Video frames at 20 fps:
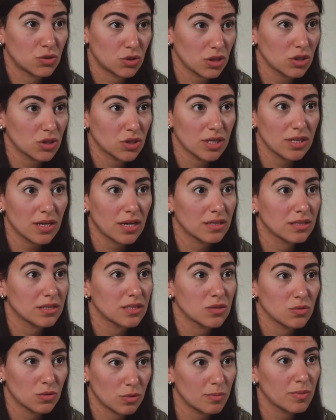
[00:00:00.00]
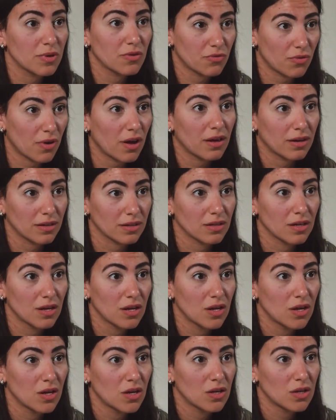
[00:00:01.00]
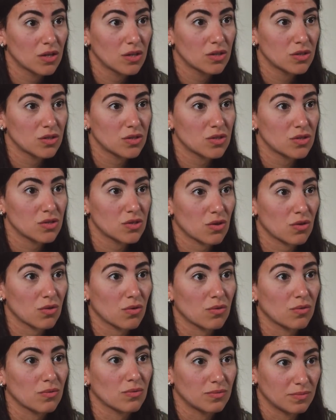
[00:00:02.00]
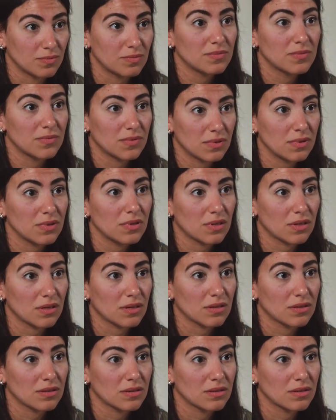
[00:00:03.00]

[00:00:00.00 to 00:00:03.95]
injection, and you will be fine. So, yeah.